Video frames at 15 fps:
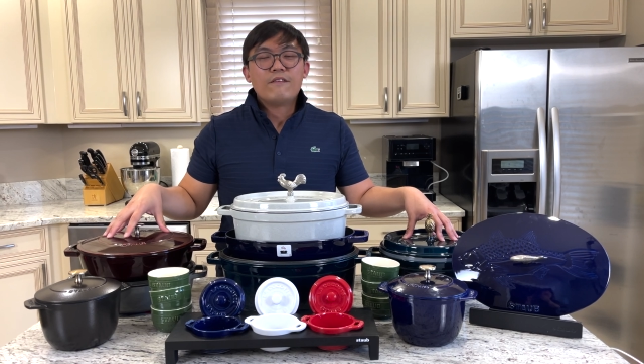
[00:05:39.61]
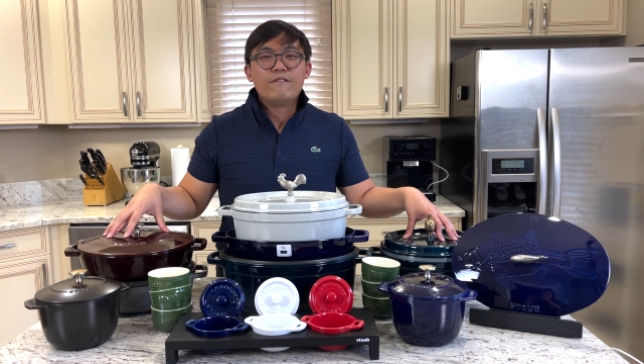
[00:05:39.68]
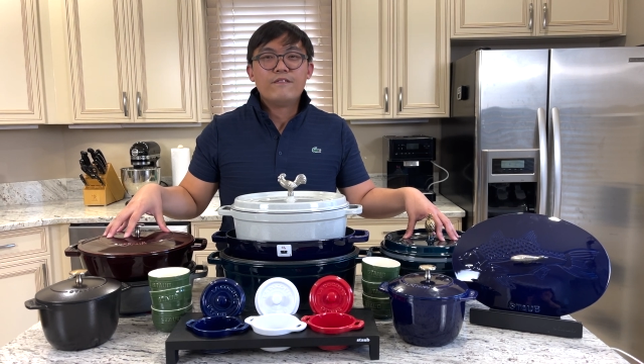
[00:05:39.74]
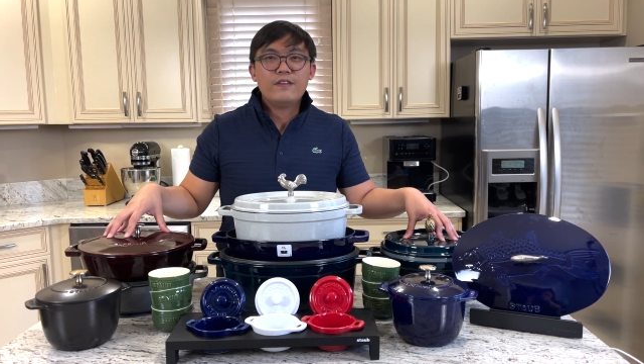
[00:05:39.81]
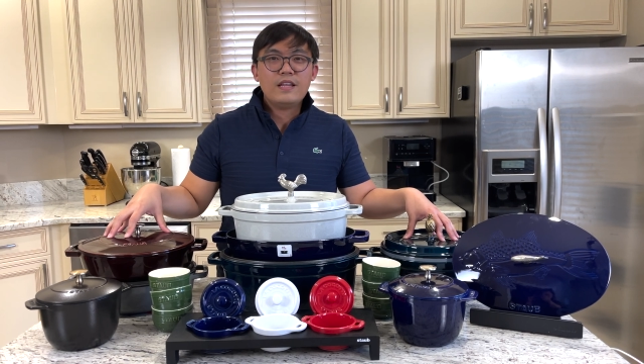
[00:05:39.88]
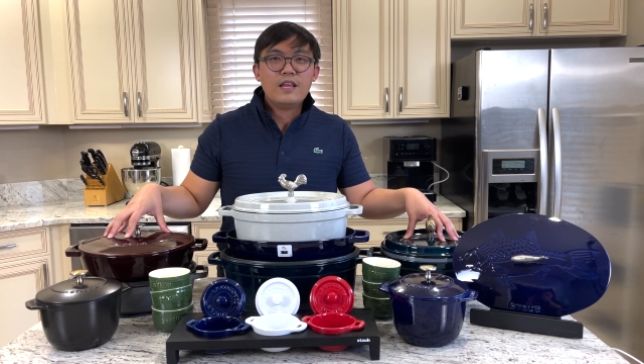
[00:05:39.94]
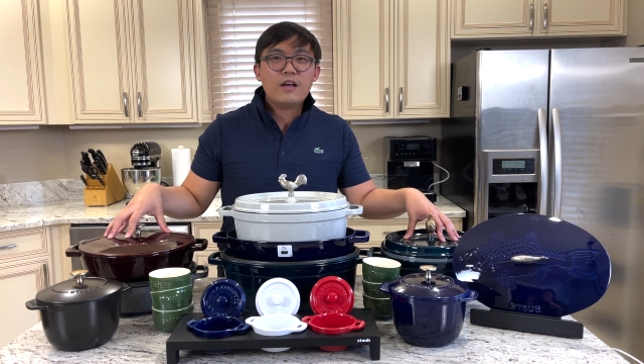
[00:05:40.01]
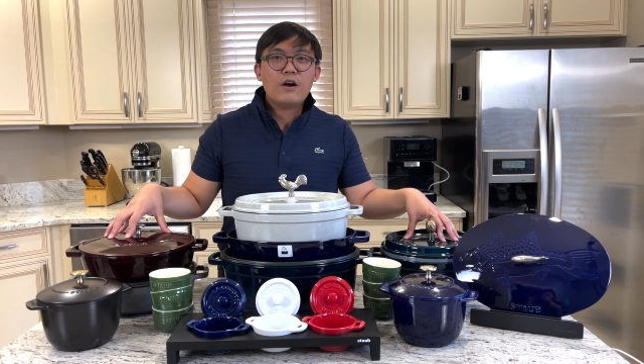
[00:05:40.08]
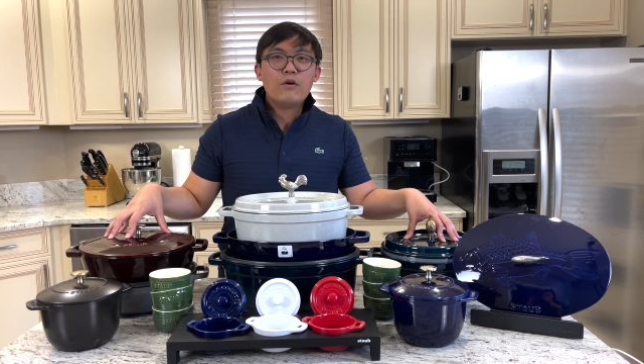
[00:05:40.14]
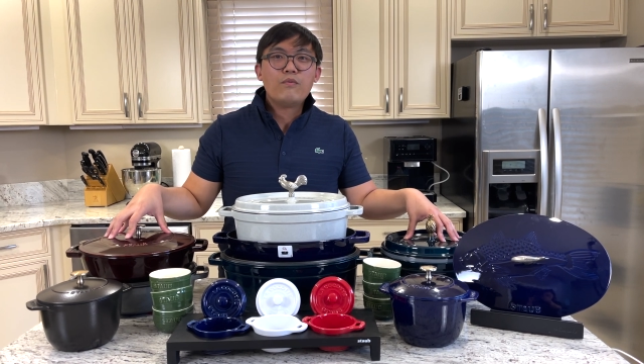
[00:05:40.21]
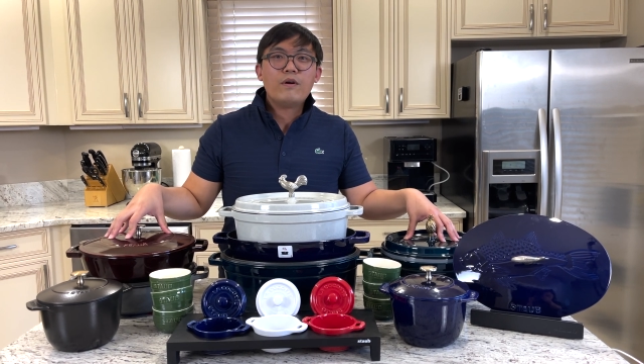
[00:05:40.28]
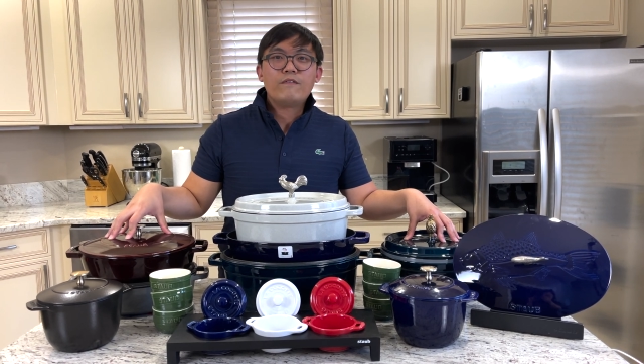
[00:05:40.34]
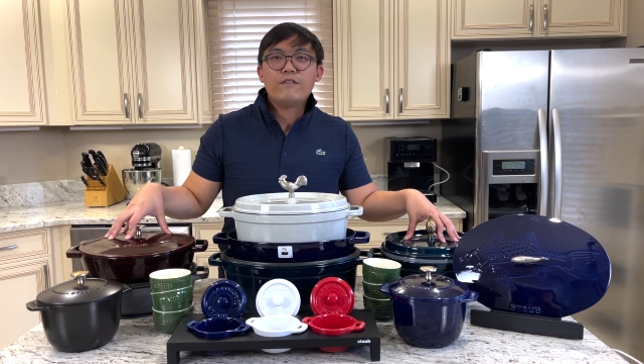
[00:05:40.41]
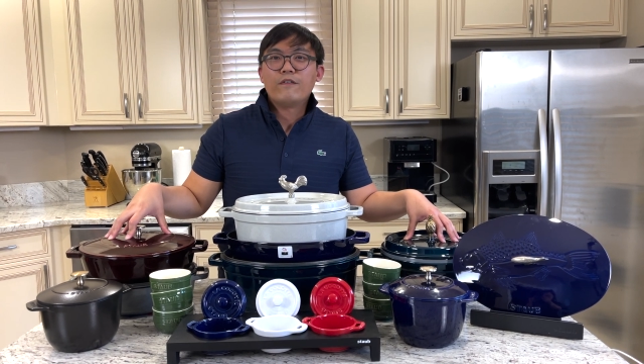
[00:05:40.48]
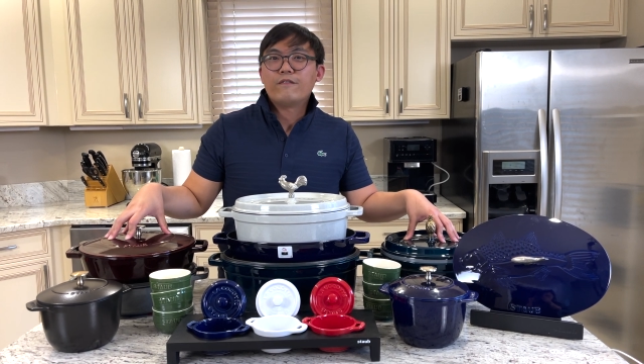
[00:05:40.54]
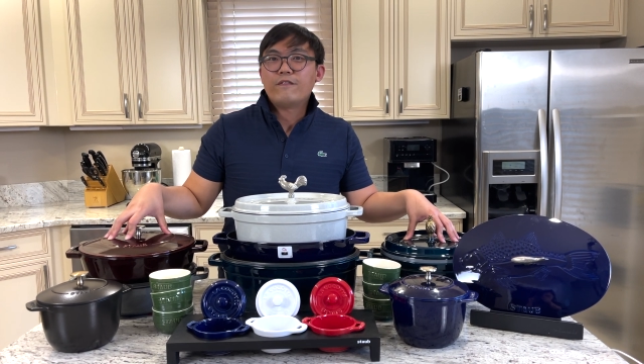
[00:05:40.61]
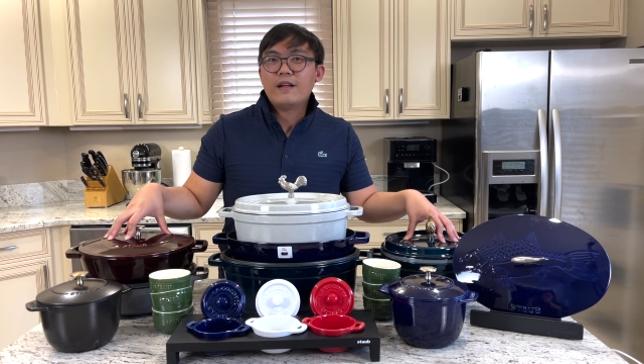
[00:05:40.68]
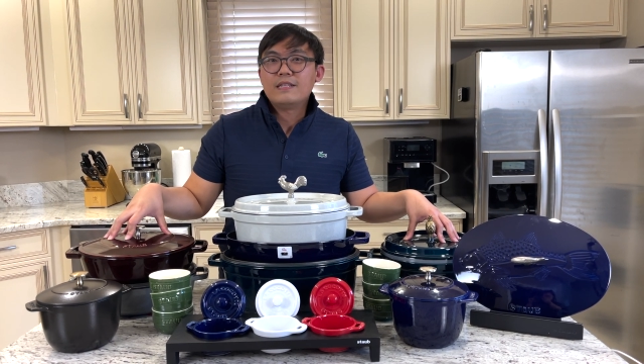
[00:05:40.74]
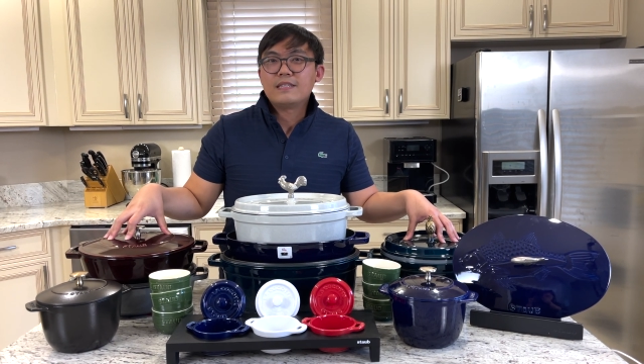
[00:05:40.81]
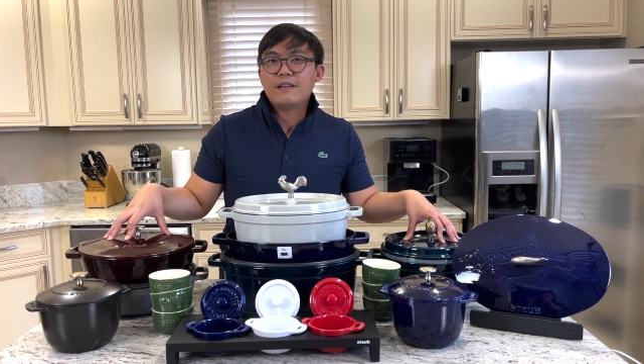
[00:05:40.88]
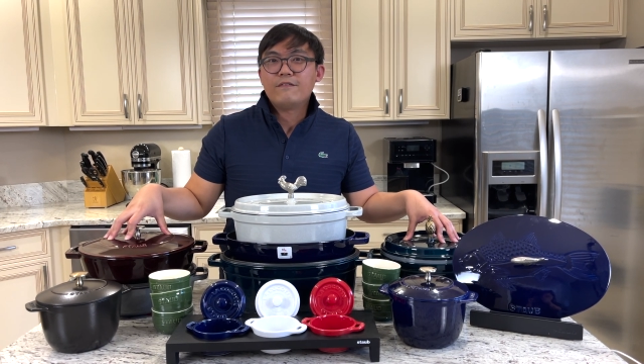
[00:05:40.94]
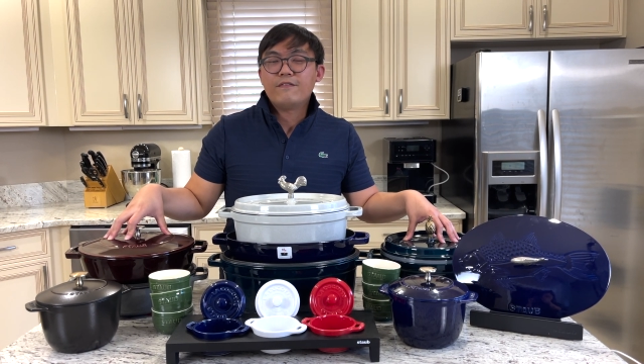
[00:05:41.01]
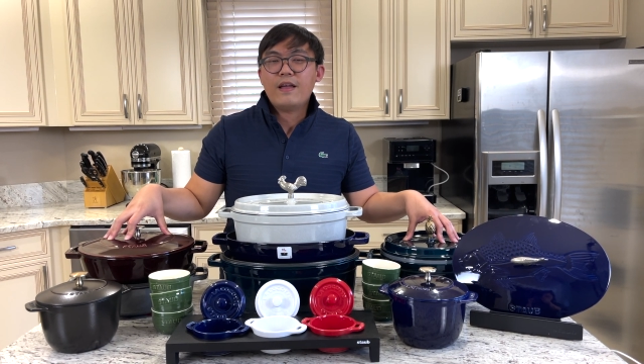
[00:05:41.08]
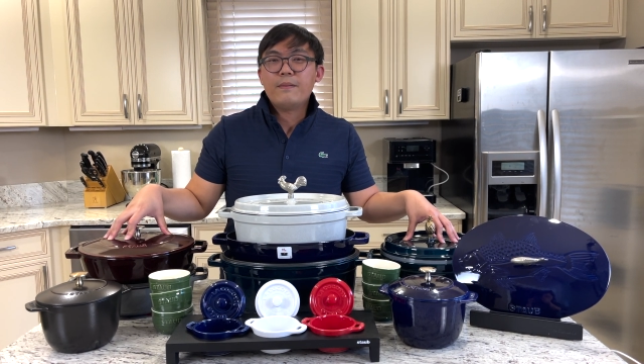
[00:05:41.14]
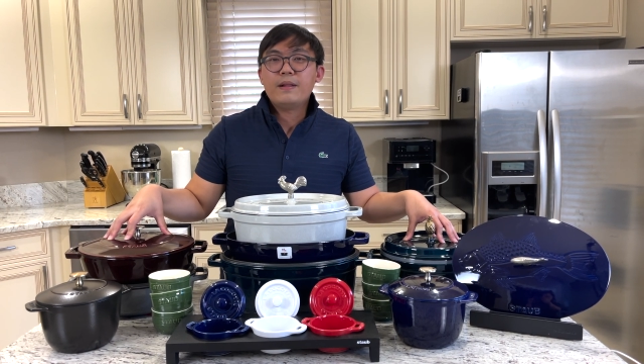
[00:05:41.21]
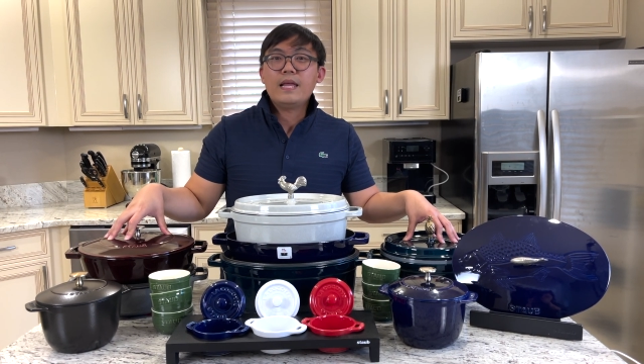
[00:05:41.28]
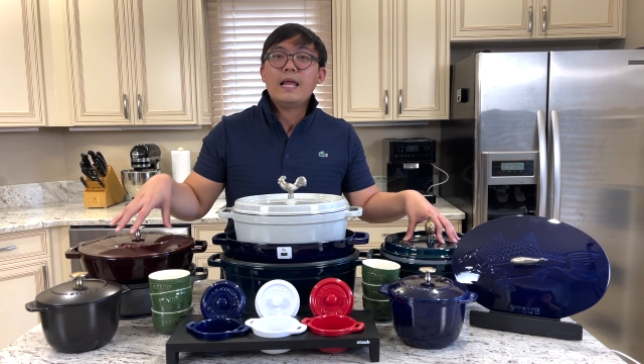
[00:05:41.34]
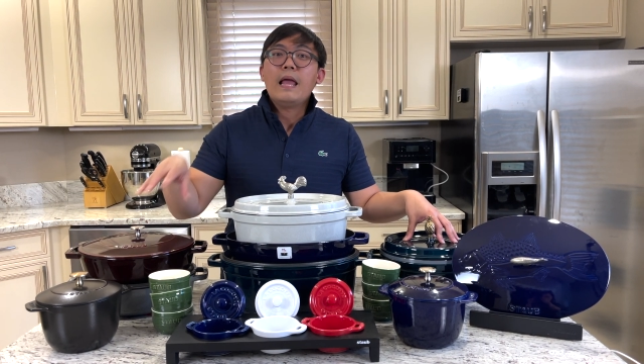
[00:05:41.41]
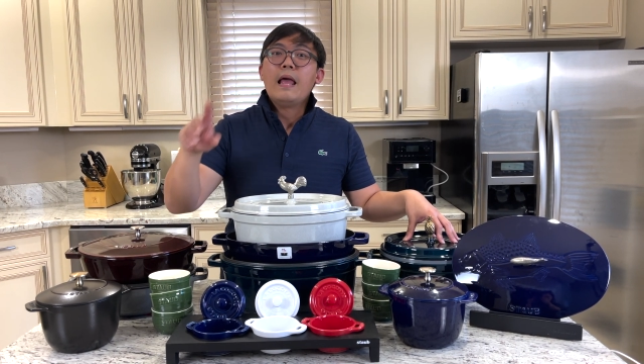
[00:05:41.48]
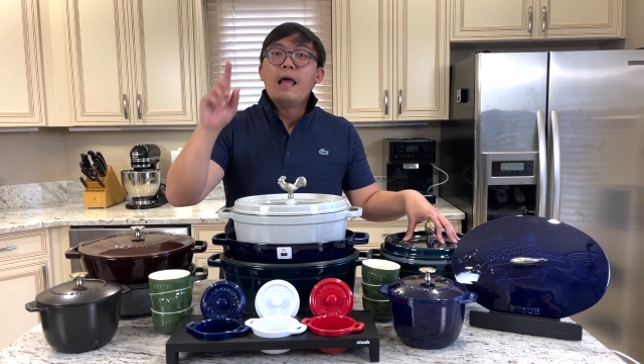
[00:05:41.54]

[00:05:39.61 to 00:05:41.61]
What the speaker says: video with your friends and family.